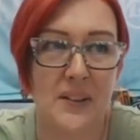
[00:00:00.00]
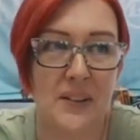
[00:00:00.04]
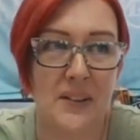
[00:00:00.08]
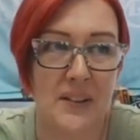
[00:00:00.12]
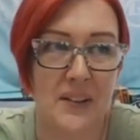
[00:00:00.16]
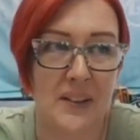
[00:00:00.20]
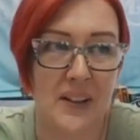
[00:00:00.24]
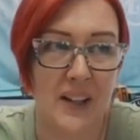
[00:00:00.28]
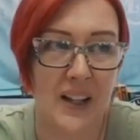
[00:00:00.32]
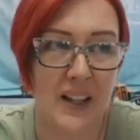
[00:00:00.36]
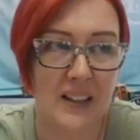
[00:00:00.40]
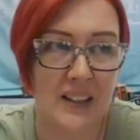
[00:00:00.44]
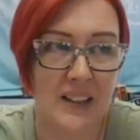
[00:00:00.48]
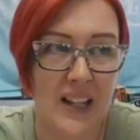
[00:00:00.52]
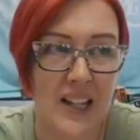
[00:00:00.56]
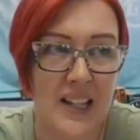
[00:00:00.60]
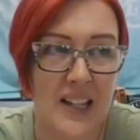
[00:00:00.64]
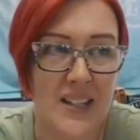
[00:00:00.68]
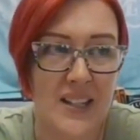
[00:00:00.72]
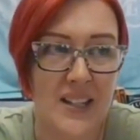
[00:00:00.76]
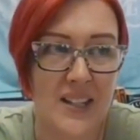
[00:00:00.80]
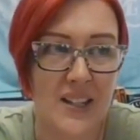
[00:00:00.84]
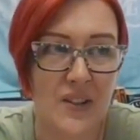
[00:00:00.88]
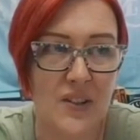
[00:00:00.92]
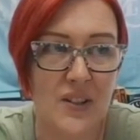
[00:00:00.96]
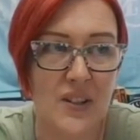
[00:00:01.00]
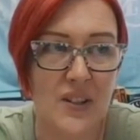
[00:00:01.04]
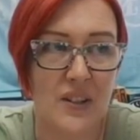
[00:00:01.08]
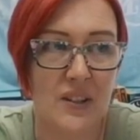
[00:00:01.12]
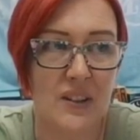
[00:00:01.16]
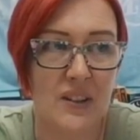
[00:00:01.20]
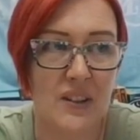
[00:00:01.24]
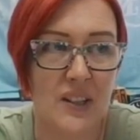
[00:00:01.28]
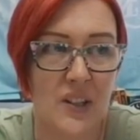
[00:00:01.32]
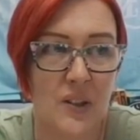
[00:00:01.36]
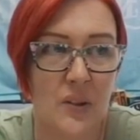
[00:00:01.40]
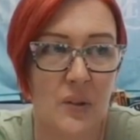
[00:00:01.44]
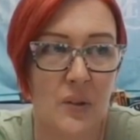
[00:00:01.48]
Unless there's a
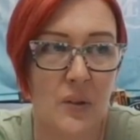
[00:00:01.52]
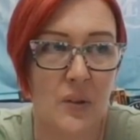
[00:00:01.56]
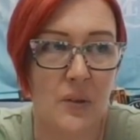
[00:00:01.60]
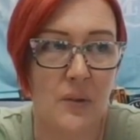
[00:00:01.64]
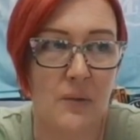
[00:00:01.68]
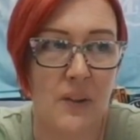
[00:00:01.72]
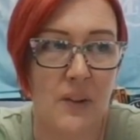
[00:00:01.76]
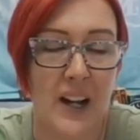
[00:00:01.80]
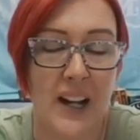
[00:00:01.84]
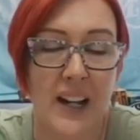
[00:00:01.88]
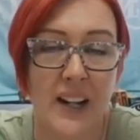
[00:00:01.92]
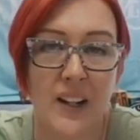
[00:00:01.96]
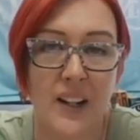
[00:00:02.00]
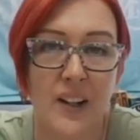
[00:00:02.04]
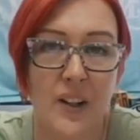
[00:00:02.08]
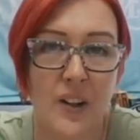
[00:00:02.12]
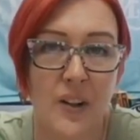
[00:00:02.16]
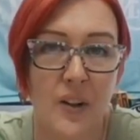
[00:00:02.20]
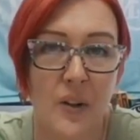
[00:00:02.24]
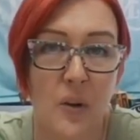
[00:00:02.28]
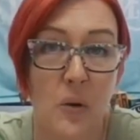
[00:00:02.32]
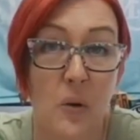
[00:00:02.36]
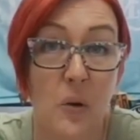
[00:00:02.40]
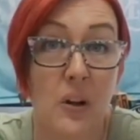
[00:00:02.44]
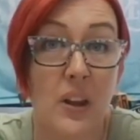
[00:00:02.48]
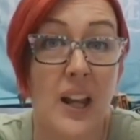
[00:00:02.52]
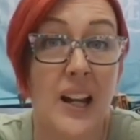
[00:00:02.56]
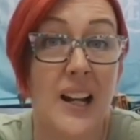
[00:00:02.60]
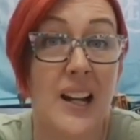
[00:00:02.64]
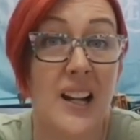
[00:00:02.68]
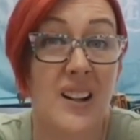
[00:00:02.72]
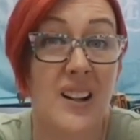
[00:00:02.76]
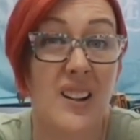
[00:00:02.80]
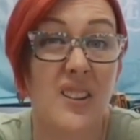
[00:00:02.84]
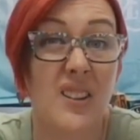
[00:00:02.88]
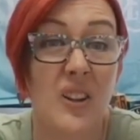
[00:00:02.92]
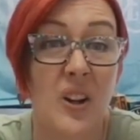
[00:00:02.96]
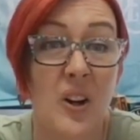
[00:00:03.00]
literal fire or like an
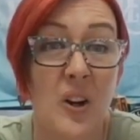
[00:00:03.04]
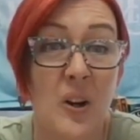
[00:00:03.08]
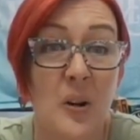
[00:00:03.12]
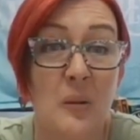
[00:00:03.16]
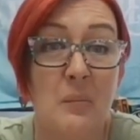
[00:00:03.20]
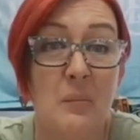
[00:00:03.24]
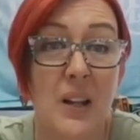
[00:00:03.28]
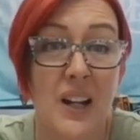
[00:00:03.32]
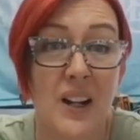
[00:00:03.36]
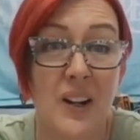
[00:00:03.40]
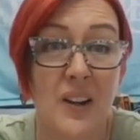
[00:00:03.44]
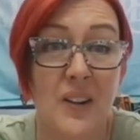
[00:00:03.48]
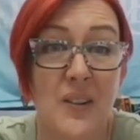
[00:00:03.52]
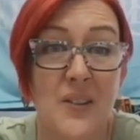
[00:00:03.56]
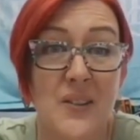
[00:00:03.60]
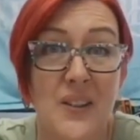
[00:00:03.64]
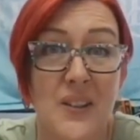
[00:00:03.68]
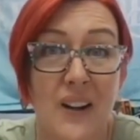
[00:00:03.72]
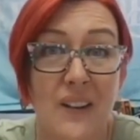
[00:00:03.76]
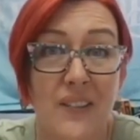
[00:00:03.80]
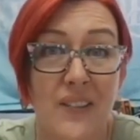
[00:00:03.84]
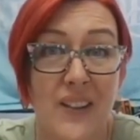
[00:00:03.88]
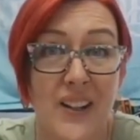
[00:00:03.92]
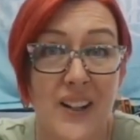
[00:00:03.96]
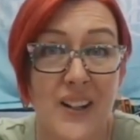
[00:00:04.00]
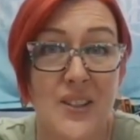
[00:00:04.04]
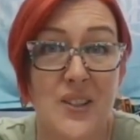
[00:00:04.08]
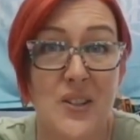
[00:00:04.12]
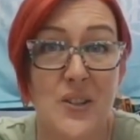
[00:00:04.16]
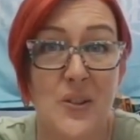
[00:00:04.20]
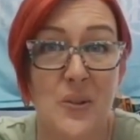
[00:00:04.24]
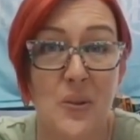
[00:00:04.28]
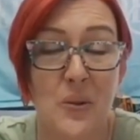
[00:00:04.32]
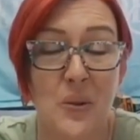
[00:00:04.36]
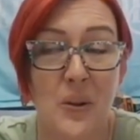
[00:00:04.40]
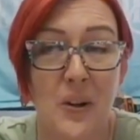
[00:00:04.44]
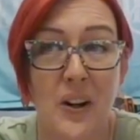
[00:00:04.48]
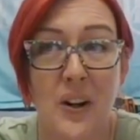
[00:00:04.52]
alarm that goes off at a
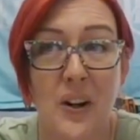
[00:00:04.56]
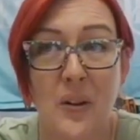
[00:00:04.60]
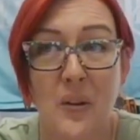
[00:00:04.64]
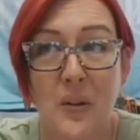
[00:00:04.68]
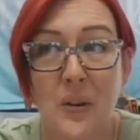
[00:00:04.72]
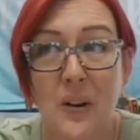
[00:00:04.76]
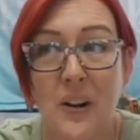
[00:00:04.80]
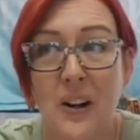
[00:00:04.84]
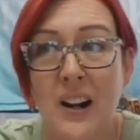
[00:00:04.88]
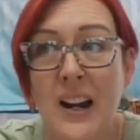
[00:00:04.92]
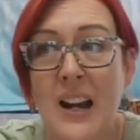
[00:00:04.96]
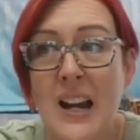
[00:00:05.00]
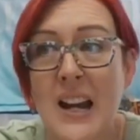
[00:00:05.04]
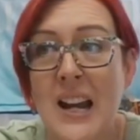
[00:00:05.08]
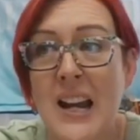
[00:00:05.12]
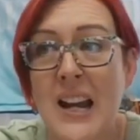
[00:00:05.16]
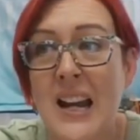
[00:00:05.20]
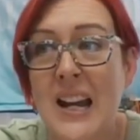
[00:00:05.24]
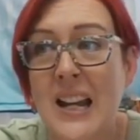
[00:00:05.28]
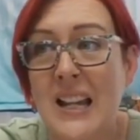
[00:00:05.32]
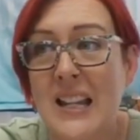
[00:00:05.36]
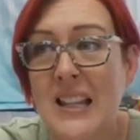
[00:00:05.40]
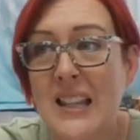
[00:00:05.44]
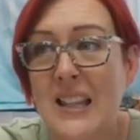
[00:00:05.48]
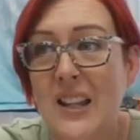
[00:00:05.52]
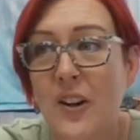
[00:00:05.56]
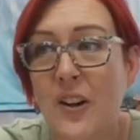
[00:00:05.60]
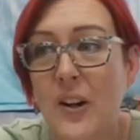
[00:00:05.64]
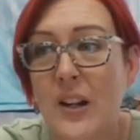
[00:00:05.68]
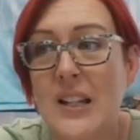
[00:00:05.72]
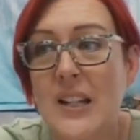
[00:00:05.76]
store, or there is